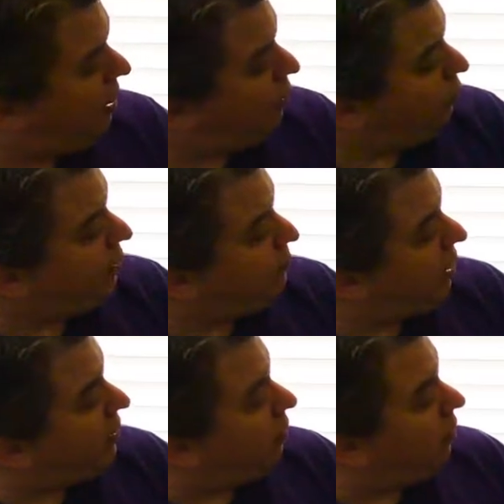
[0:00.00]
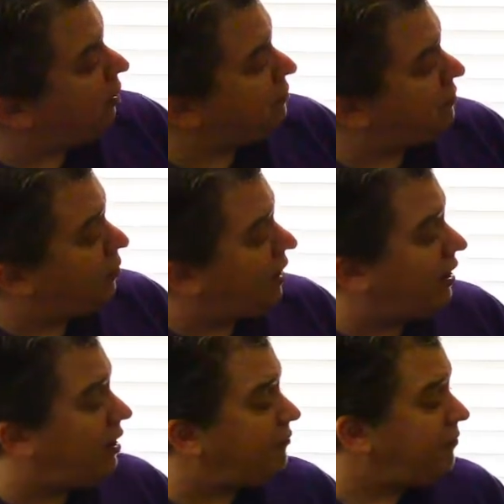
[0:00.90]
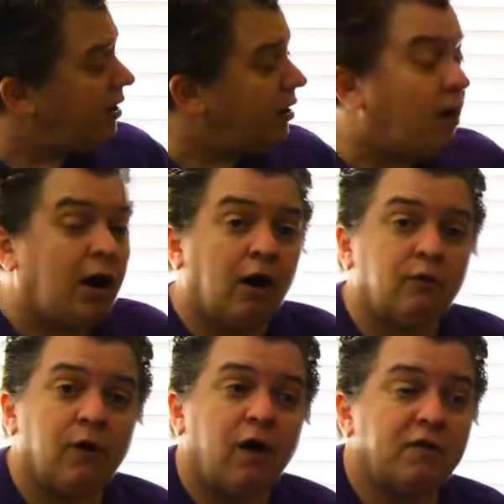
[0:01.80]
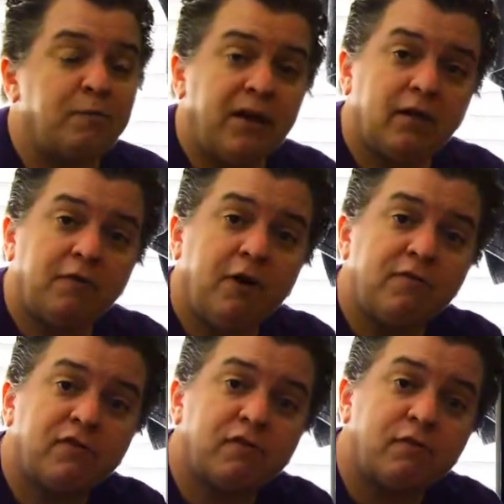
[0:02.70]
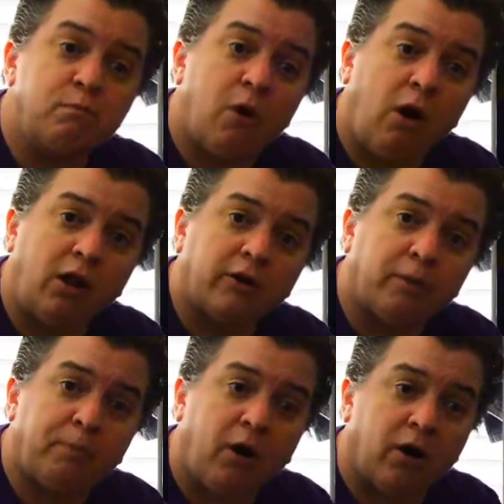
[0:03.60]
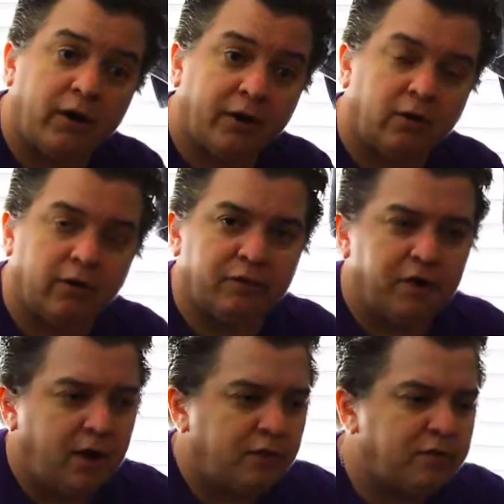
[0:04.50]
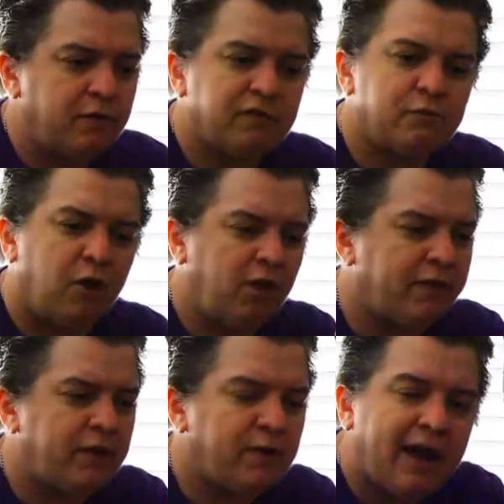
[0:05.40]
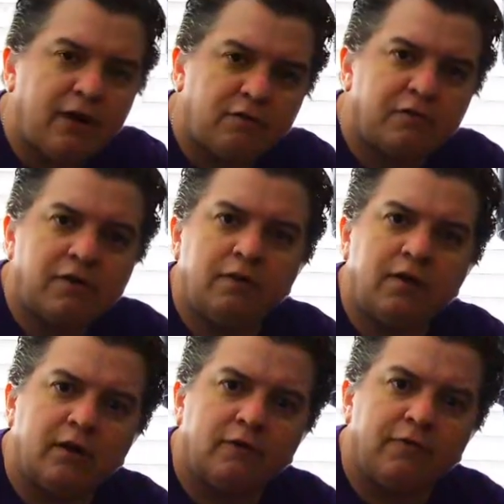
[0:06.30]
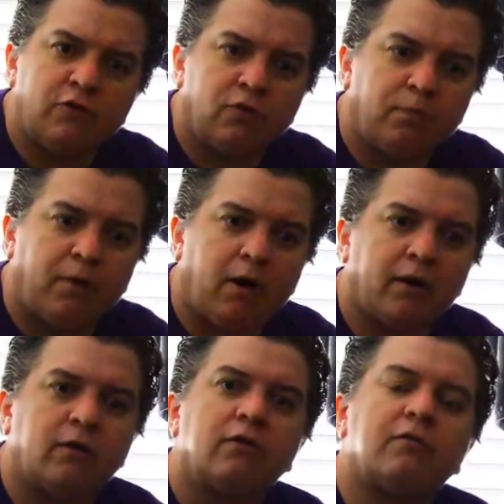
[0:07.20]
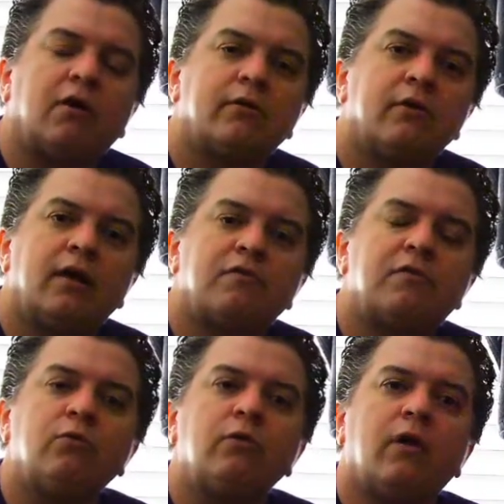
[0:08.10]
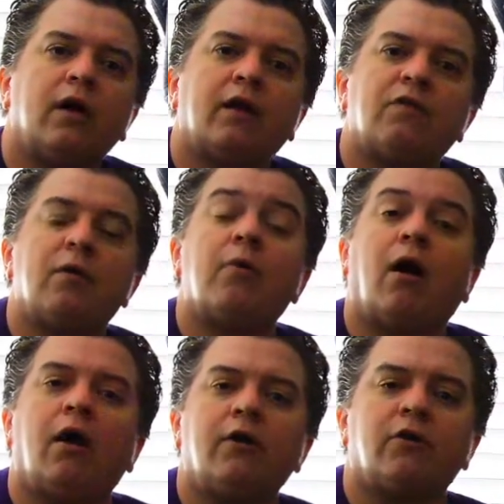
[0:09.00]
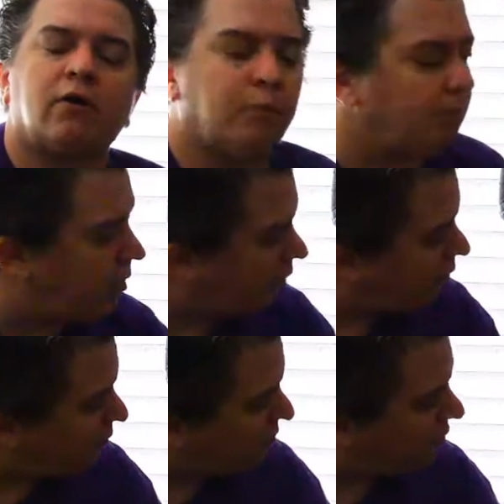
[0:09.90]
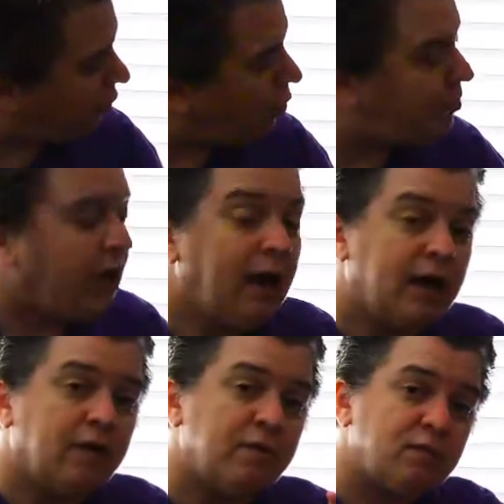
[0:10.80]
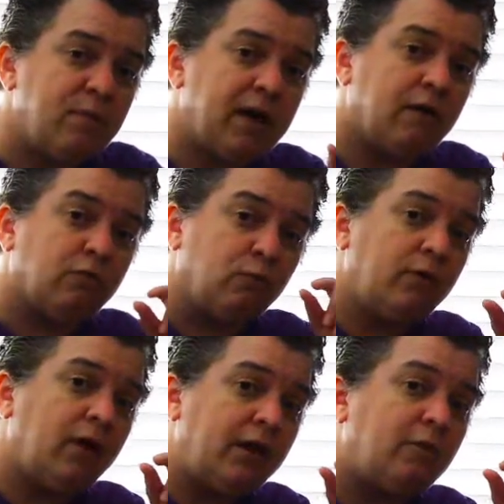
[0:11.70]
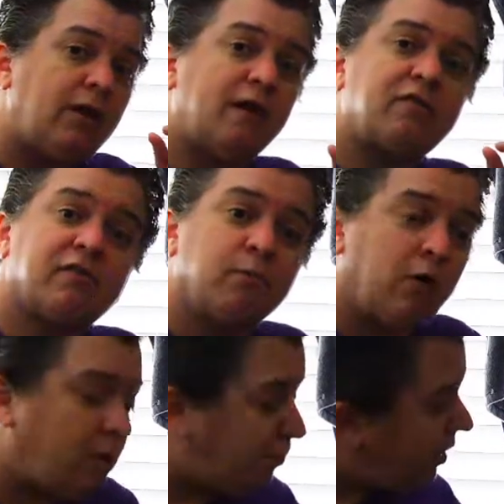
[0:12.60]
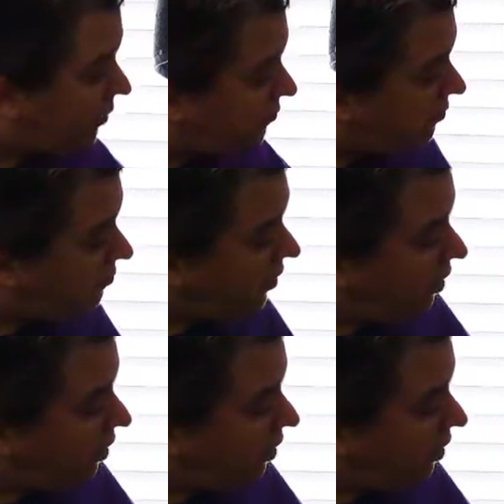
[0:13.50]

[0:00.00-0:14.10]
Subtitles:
We might also have rocks made of smaller particles, so small that you can't see the individual particles unless you look at them under a microscope. If it's made of really, really small pieces,